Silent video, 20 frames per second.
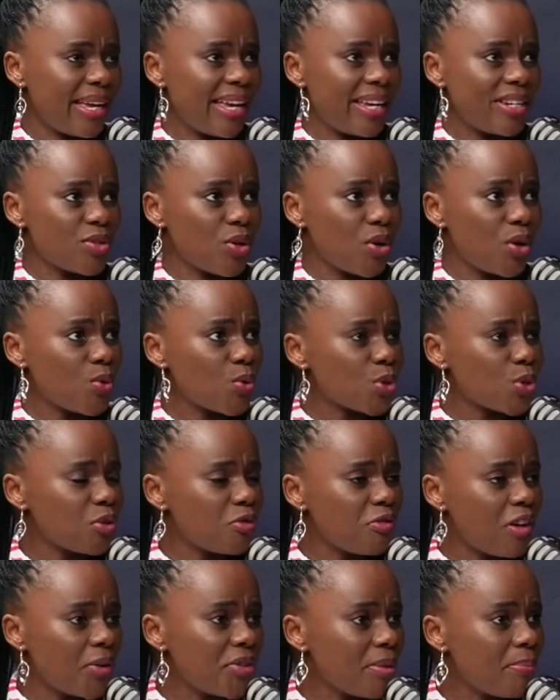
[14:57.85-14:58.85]
and also
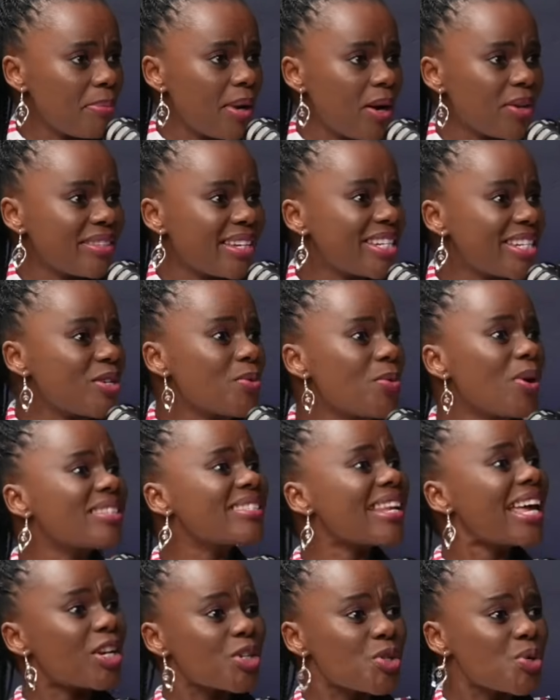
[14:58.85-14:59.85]
found out about that he was
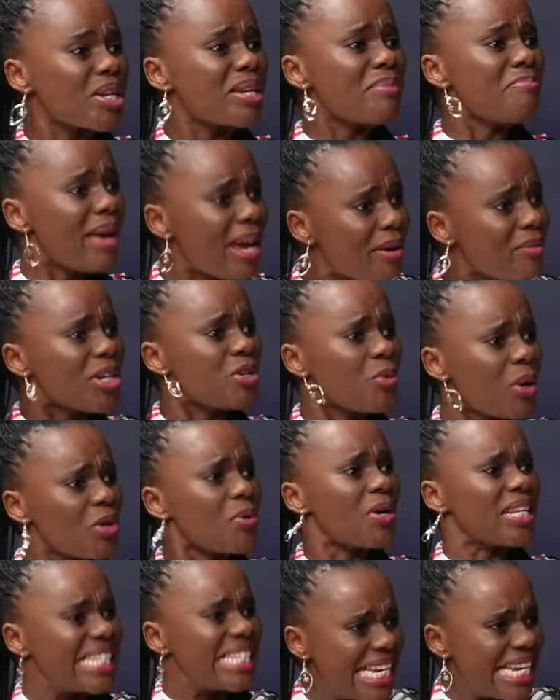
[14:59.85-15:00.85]
actually married while he
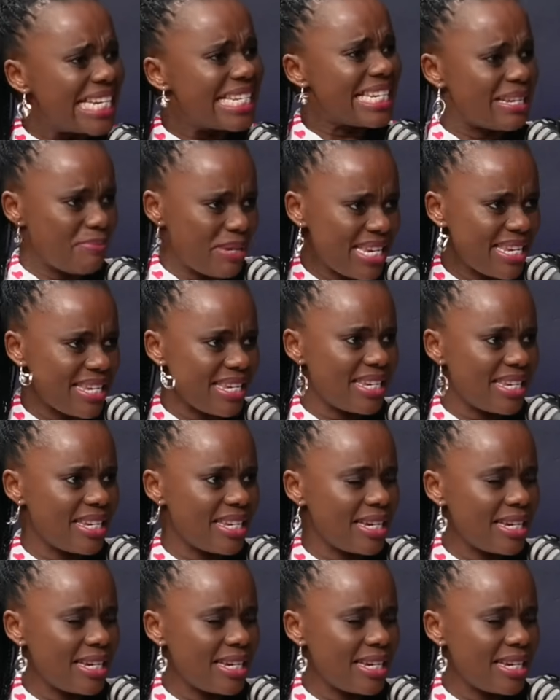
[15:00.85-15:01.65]
was dating me.